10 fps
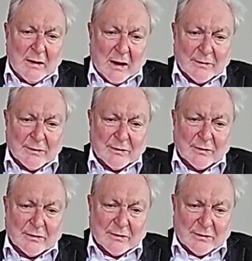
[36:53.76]
others
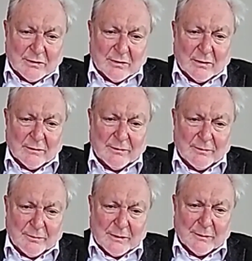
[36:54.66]
and the staff,
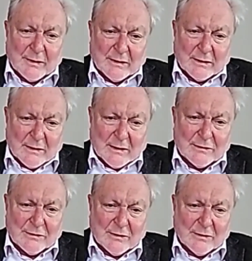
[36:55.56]
people in a care
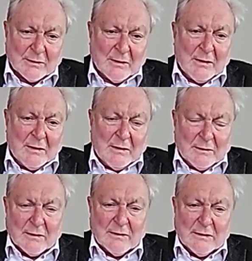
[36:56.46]
setting,
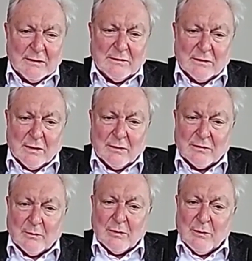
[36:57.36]
then they need to go
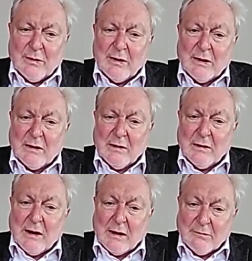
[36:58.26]
somewhere where they
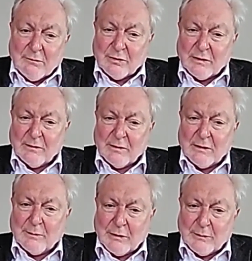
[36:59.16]
can receive the
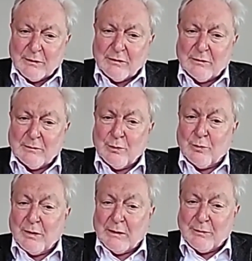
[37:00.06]
appropriate support
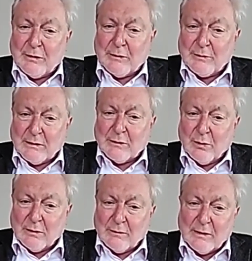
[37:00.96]
by appropriately
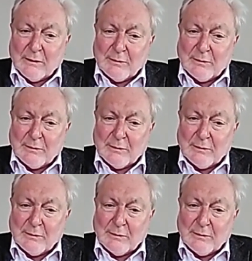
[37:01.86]
qualified